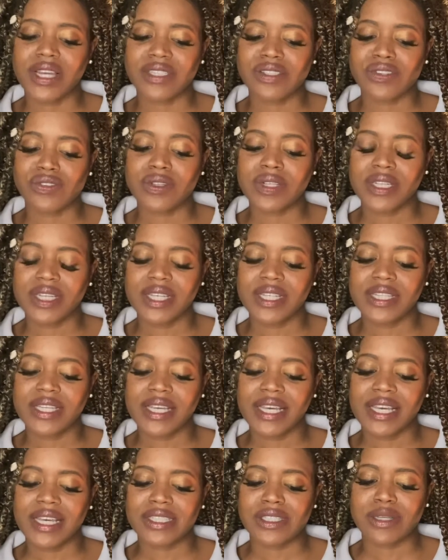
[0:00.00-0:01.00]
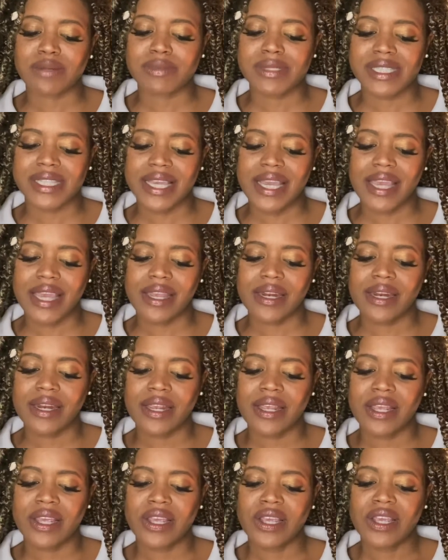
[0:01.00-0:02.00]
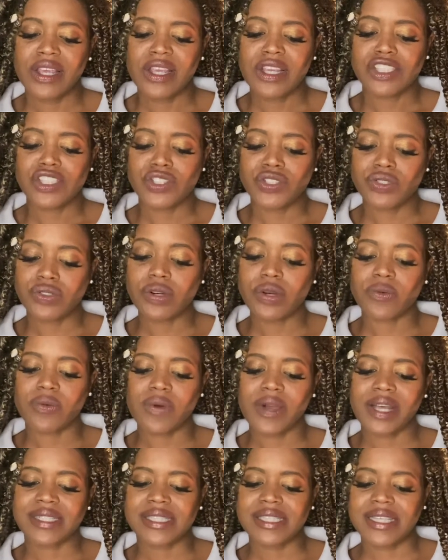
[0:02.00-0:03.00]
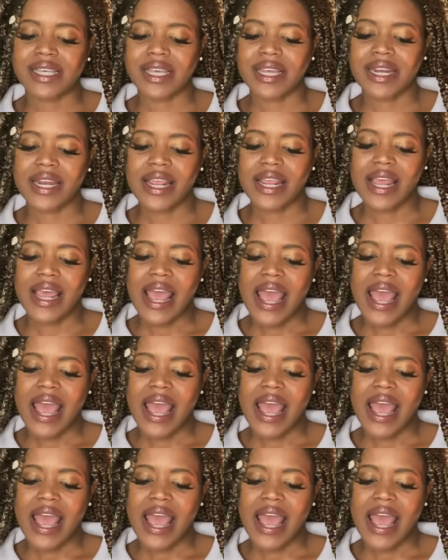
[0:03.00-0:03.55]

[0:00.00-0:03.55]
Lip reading: to clean the ketchup stain. "Sure," Juan said.